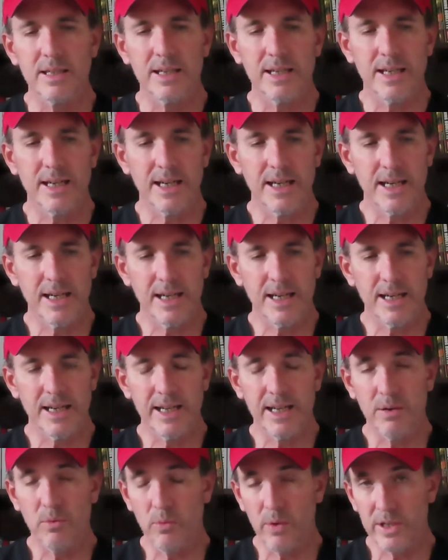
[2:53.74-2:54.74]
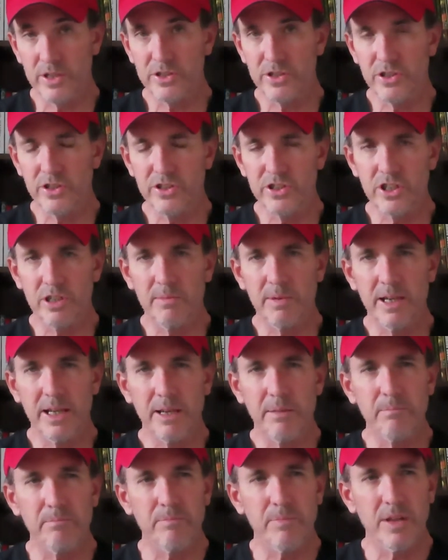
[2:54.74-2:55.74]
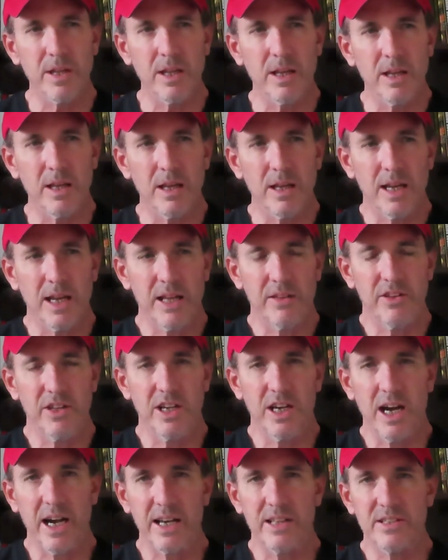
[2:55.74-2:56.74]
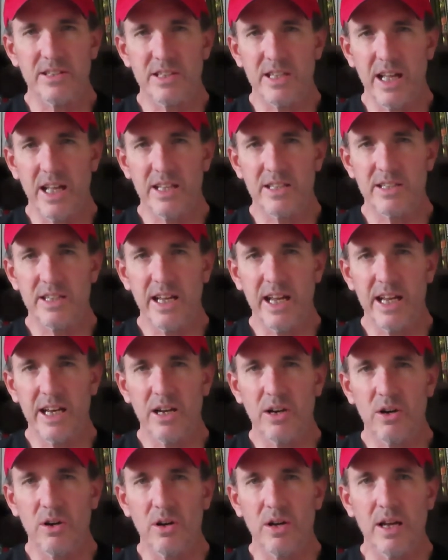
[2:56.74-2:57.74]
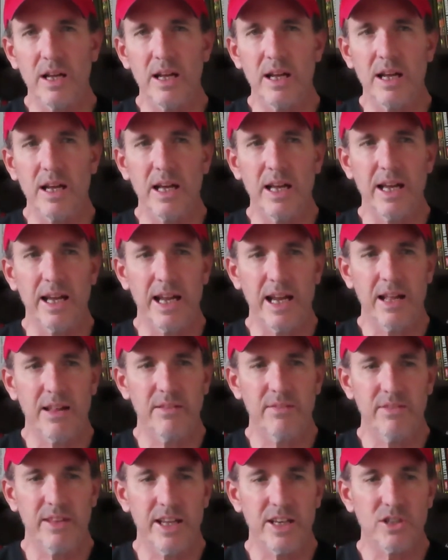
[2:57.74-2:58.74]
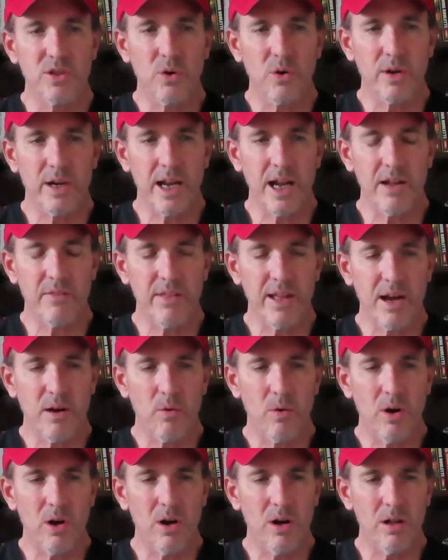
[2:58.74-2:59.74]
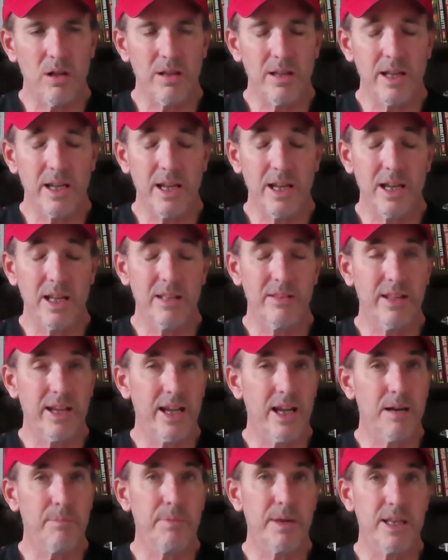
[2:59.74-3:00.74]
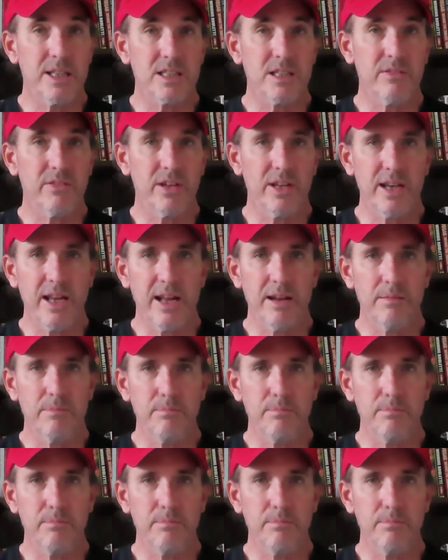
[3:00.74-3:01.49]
and Western Germany and the United States, NATO. And they tore down that wall and they got a piece of it at